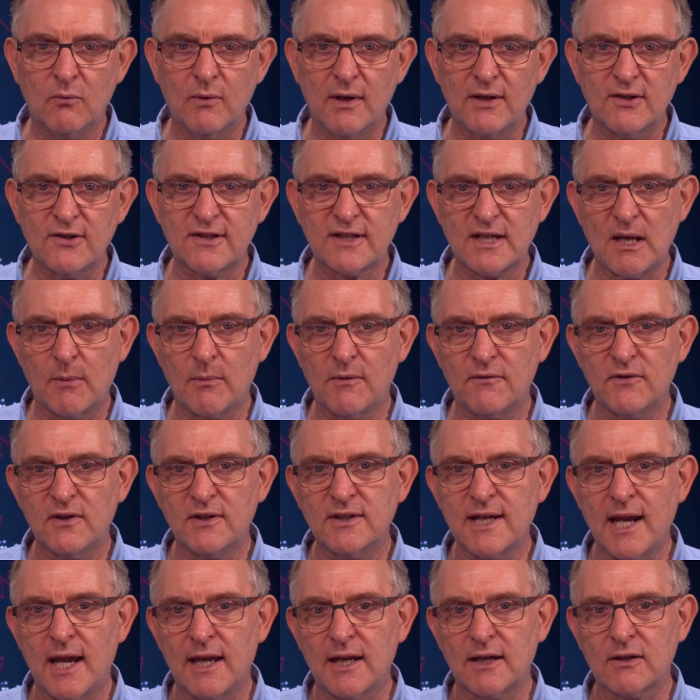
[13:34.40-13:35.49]
when some of the
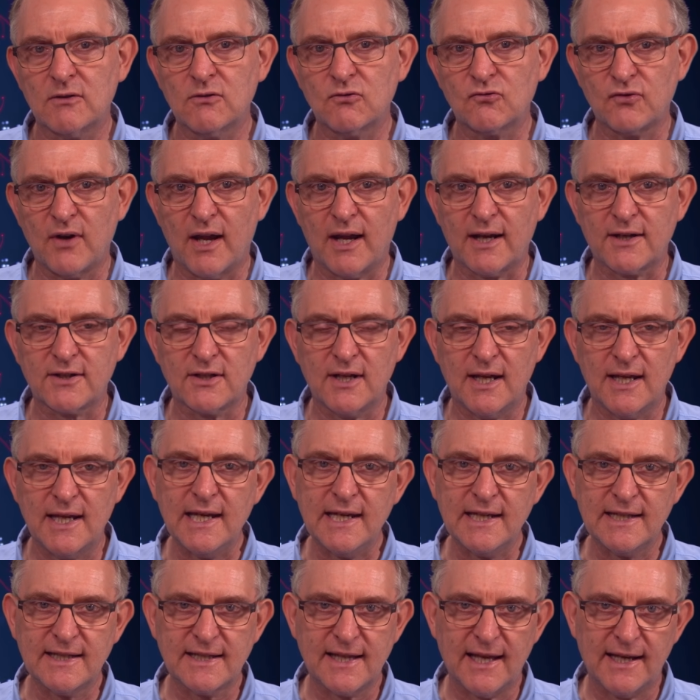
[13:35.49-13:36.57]
technical drags are
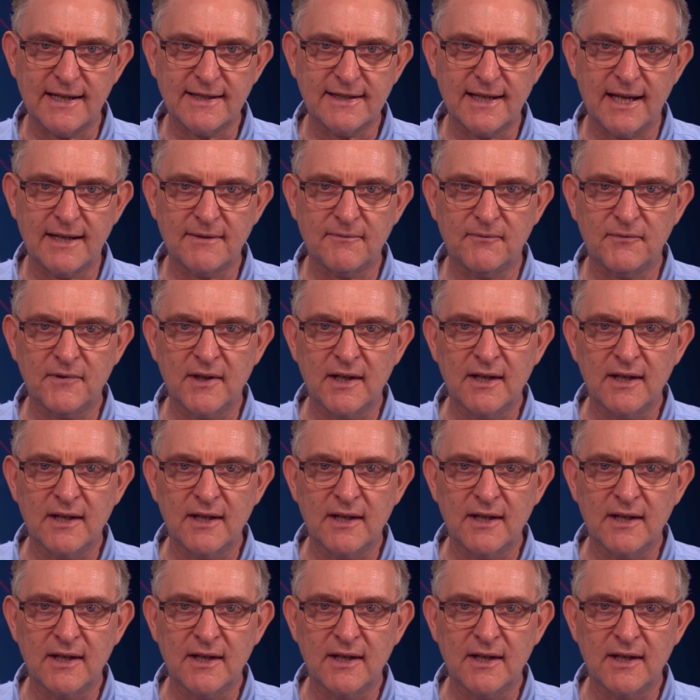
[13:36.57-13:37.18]
eased, they said.